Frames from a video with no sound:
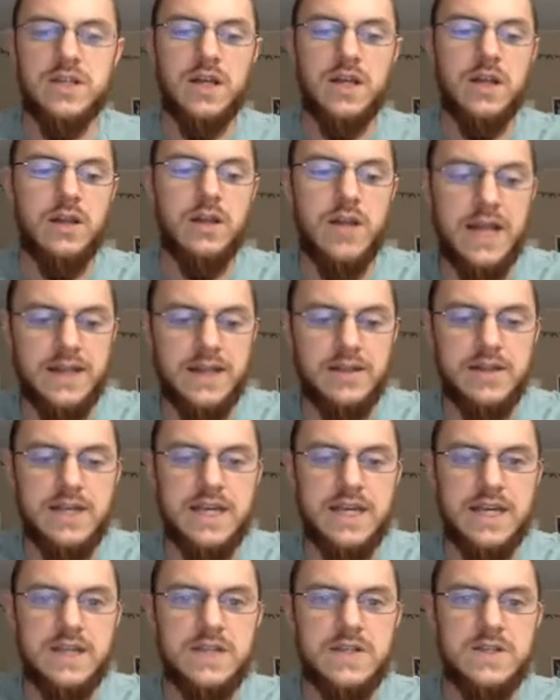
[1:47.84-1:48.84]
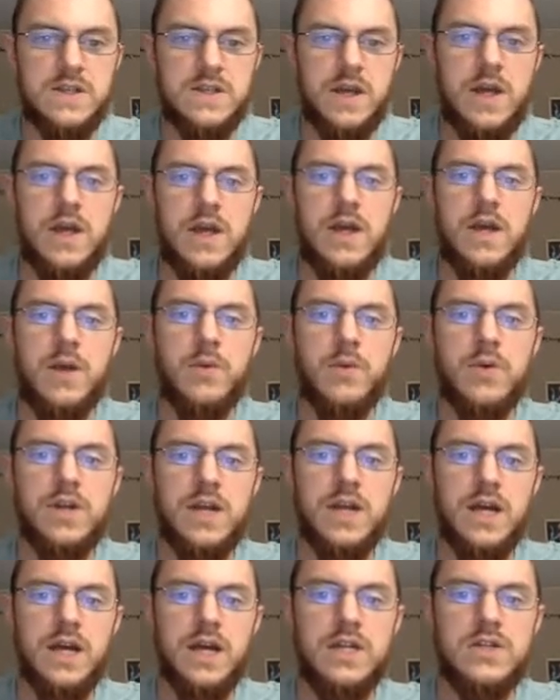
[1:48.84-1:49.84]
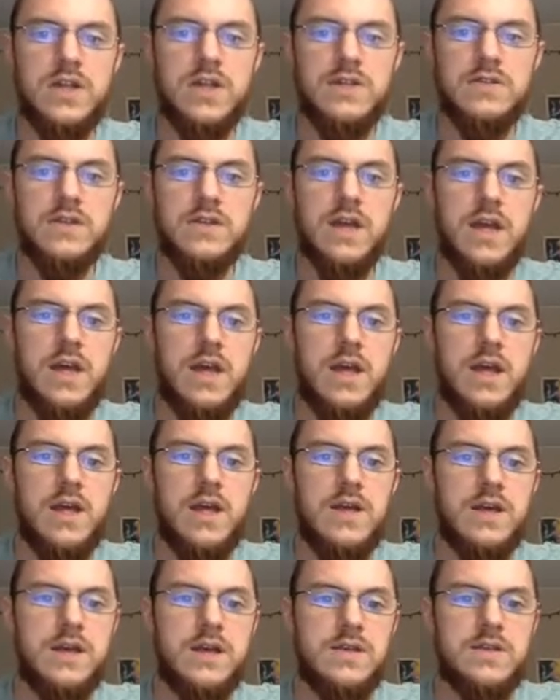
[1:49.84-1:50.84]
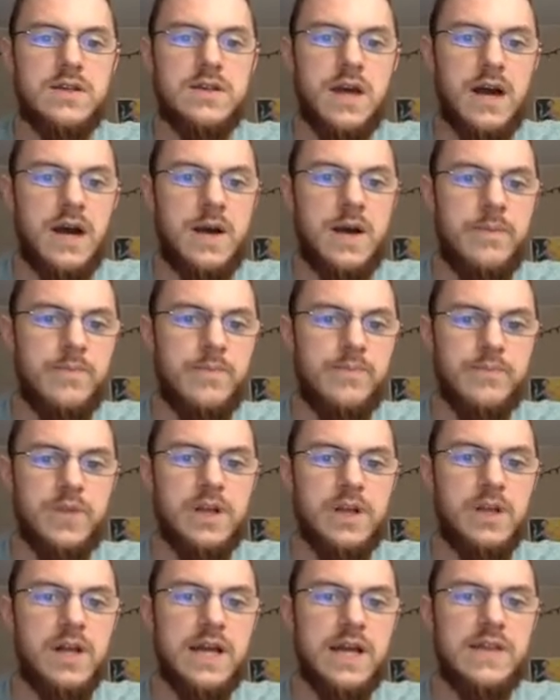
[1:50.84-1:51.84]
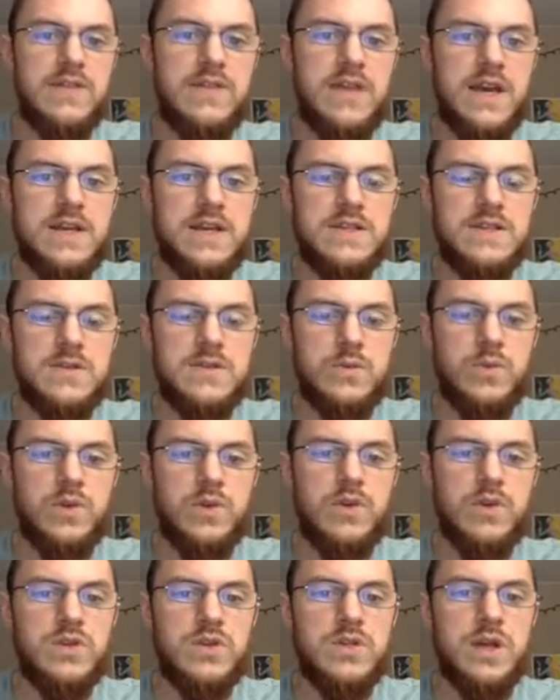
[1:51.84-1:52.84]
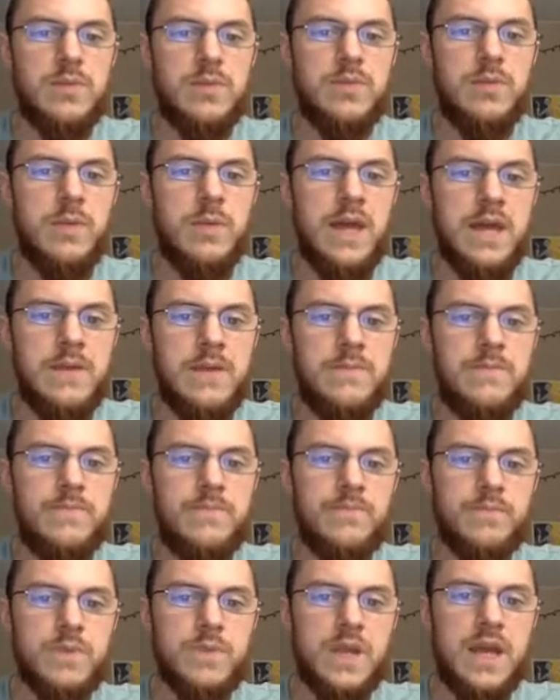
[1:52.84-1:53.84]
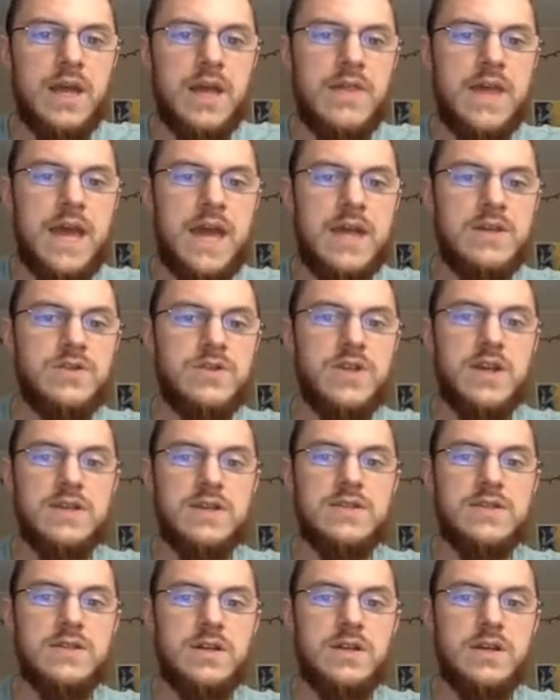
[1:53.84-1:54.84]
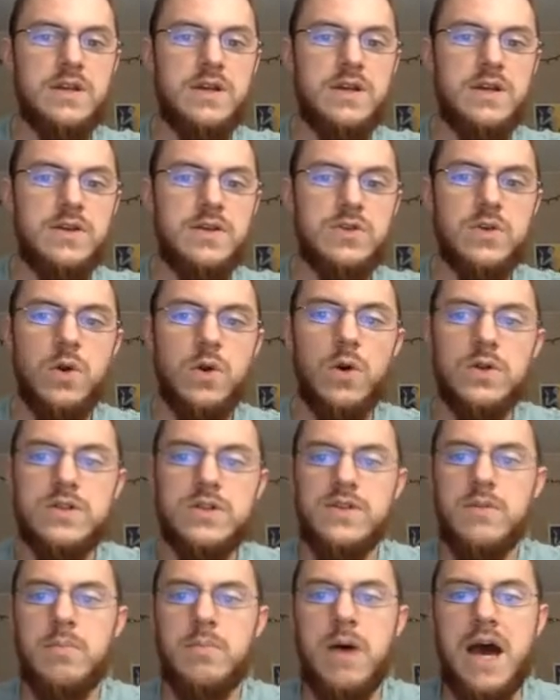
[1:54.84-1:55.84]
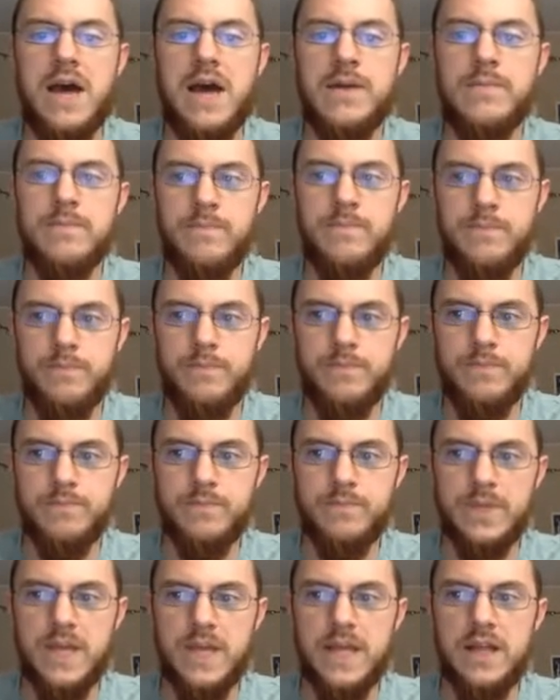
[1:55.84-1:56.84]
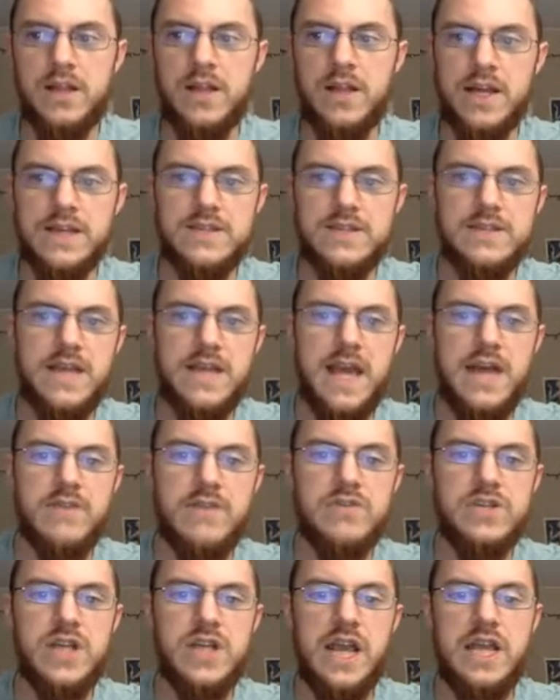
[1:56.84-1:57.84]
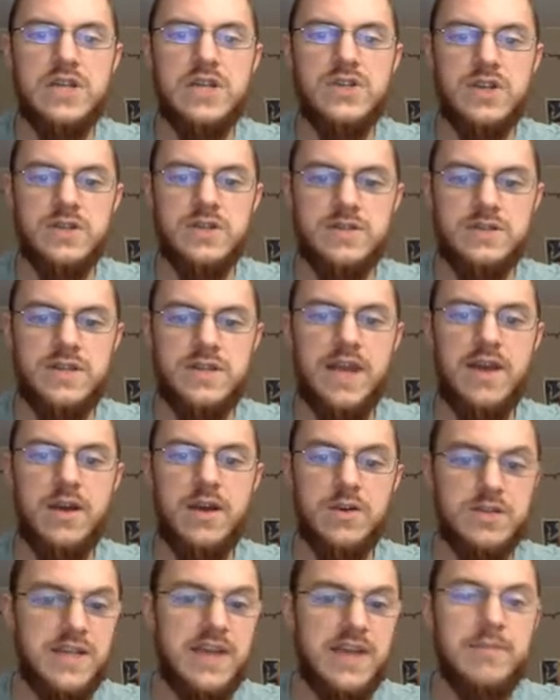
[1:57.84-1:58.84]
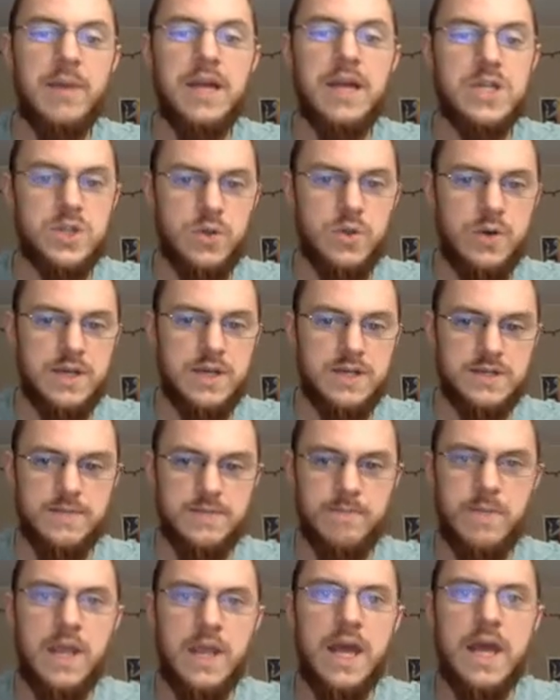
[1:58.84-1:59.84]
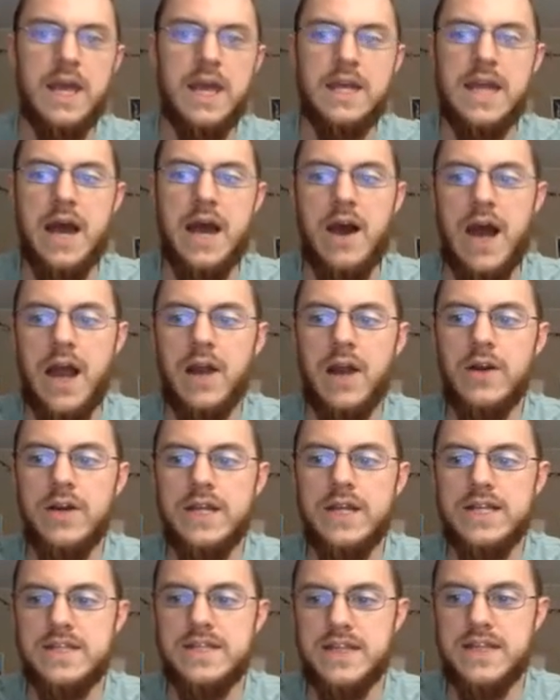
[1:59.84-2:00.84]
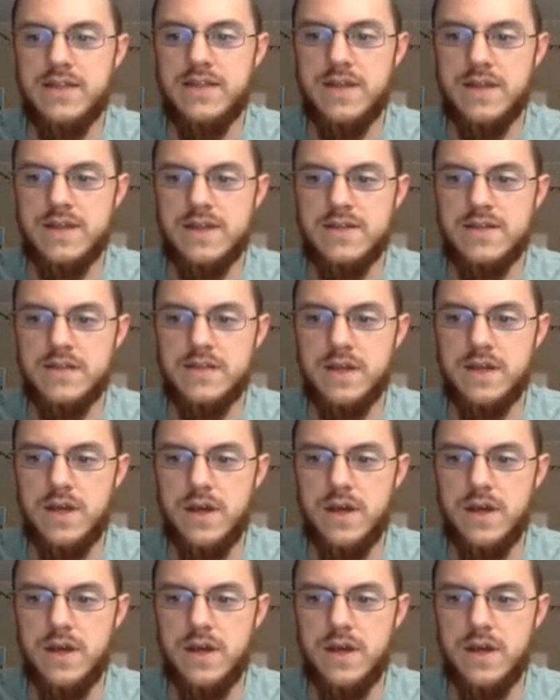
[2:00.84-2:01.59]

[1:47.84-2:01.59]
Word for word: to collect leads. And we're gonna just click this with your subdomain and then just scroll to the bottom and click save changes, save my choice. Now I already did this,